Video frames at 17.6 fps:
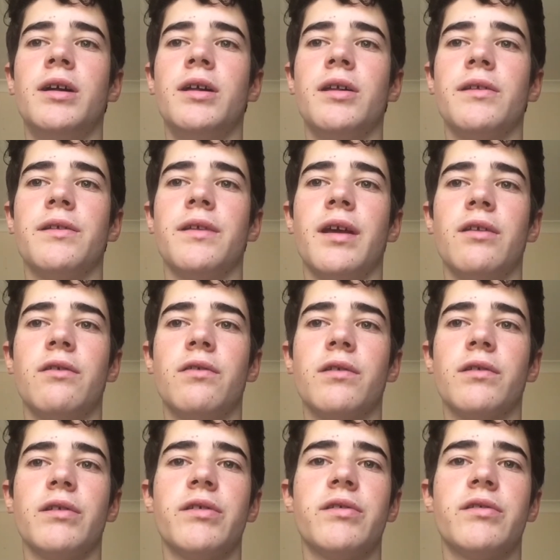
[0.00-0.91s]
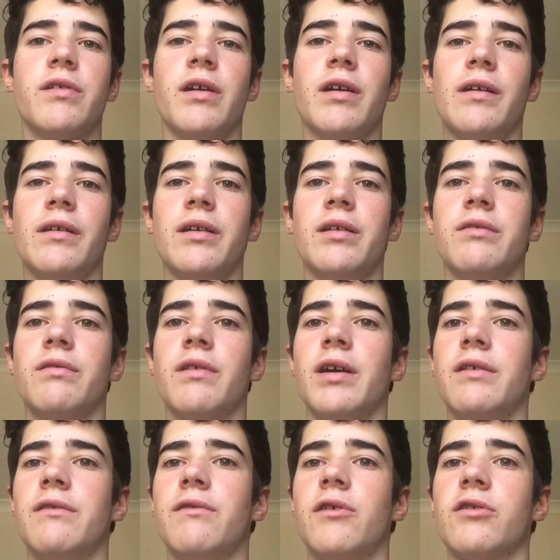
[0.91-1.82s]
Central Australia's
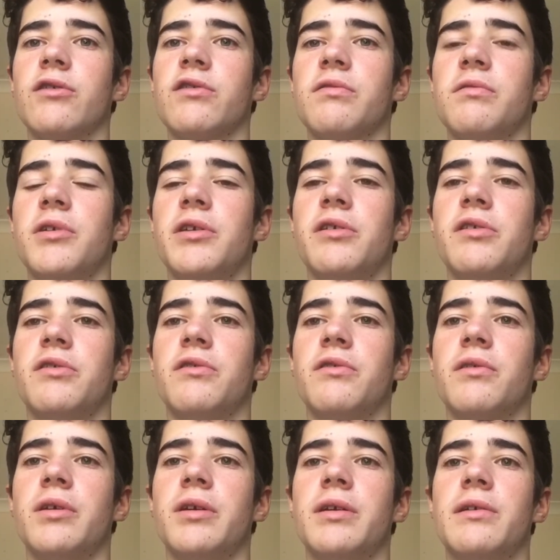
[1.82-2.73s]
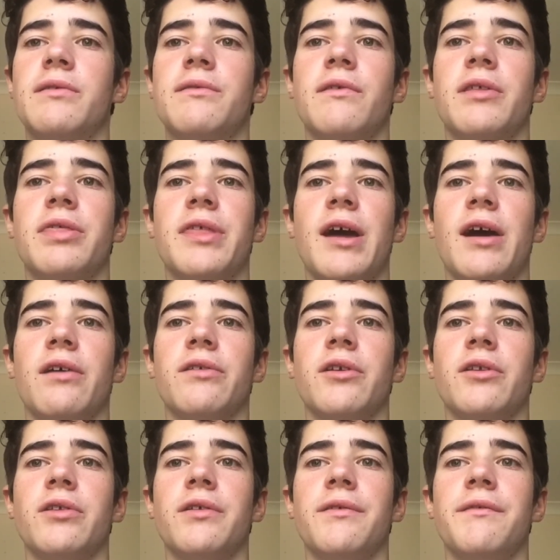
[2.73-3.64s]
rainforests were destroyed over
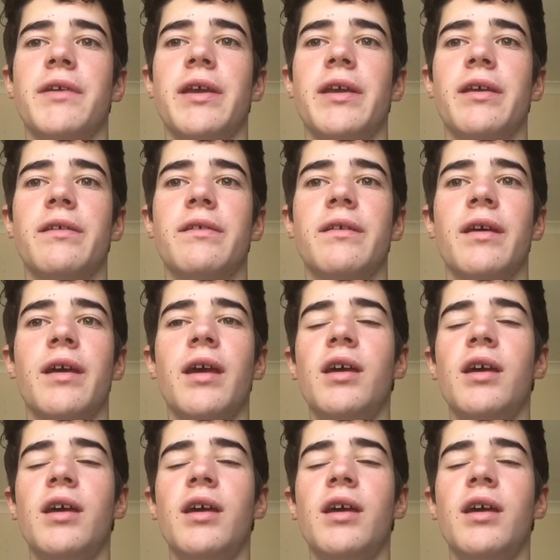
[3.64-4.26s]
thousands of years,